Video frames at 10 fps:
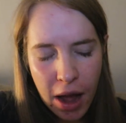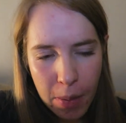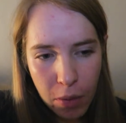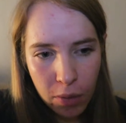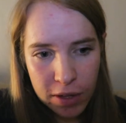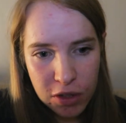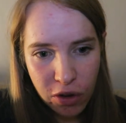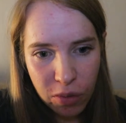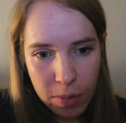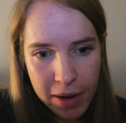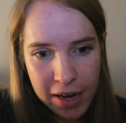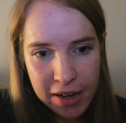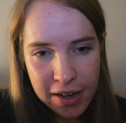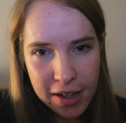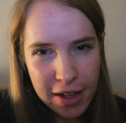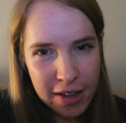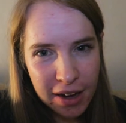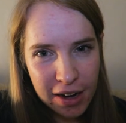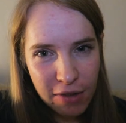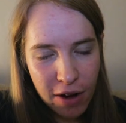I'm not quite sure if we played it
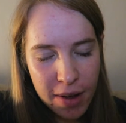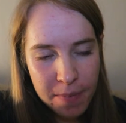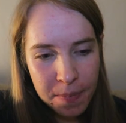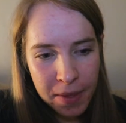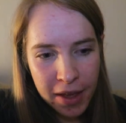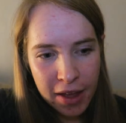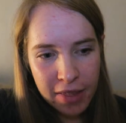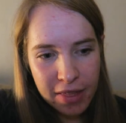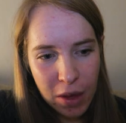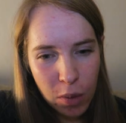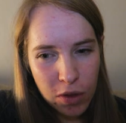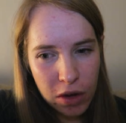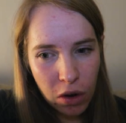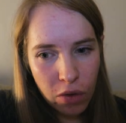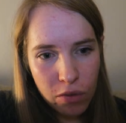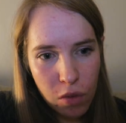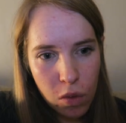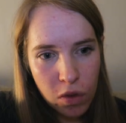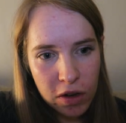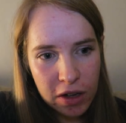exactly right. There was a lot of
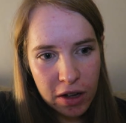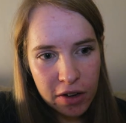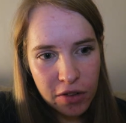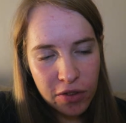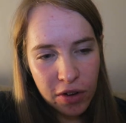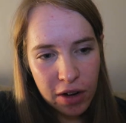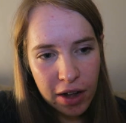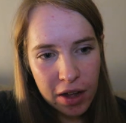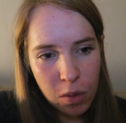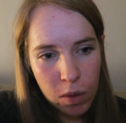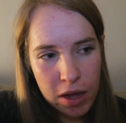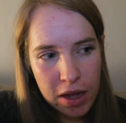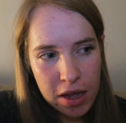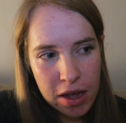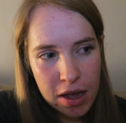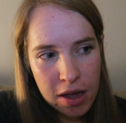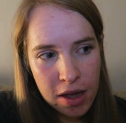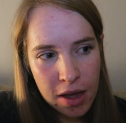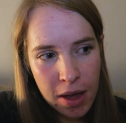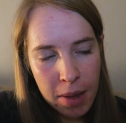rules, and I kind of feel like we
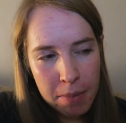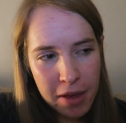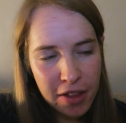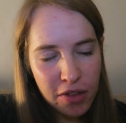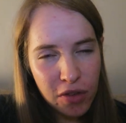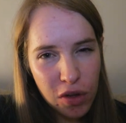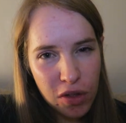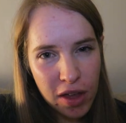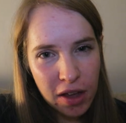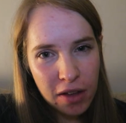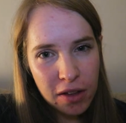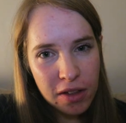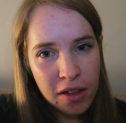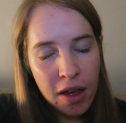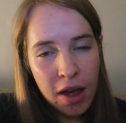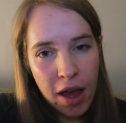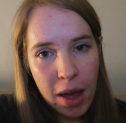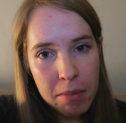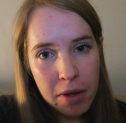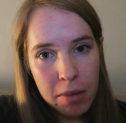missed a few things.
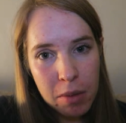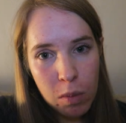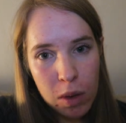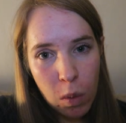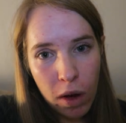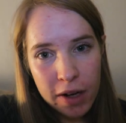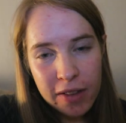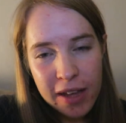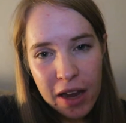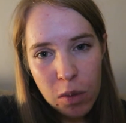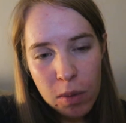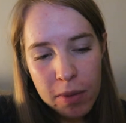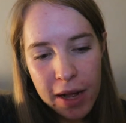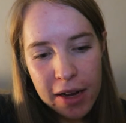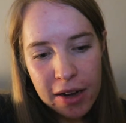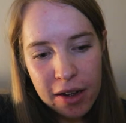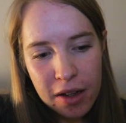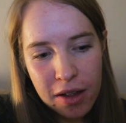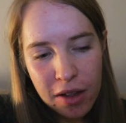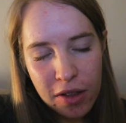I mean, we won in the end. We played it
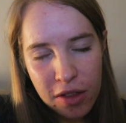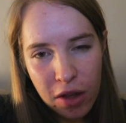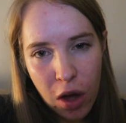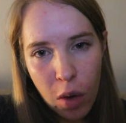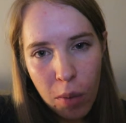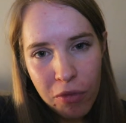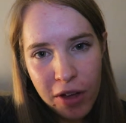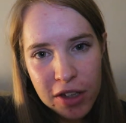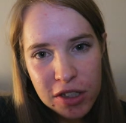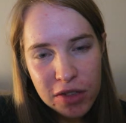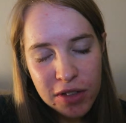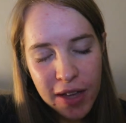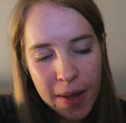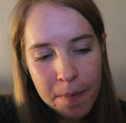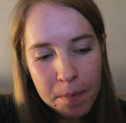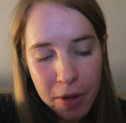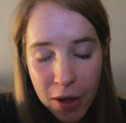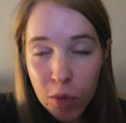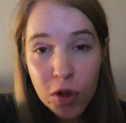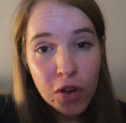as the co-op version of the game, but
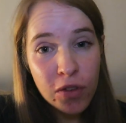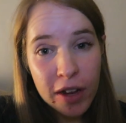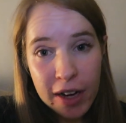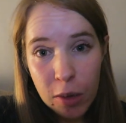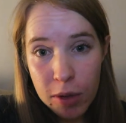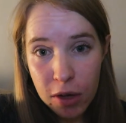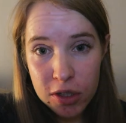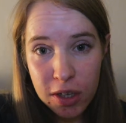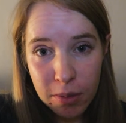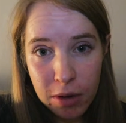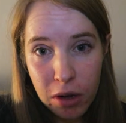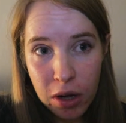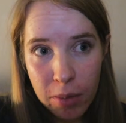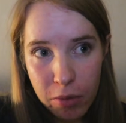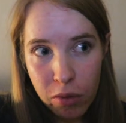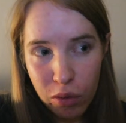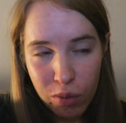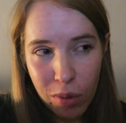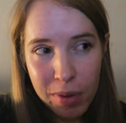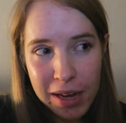it was good fun, and it'll be good to come look up the rules
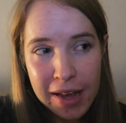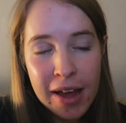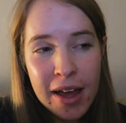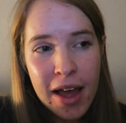properly